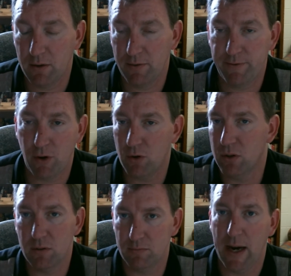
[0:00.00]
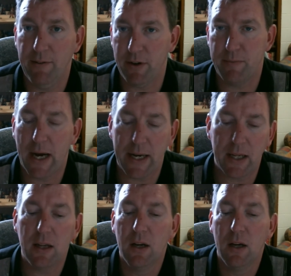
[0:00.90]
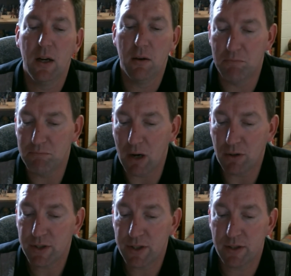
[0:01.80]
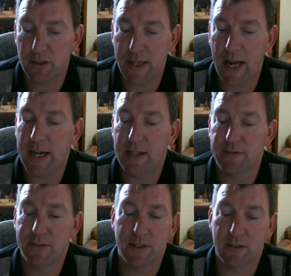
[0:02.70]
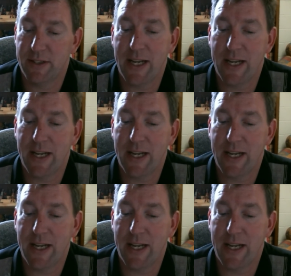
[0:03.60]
for everybody, most natives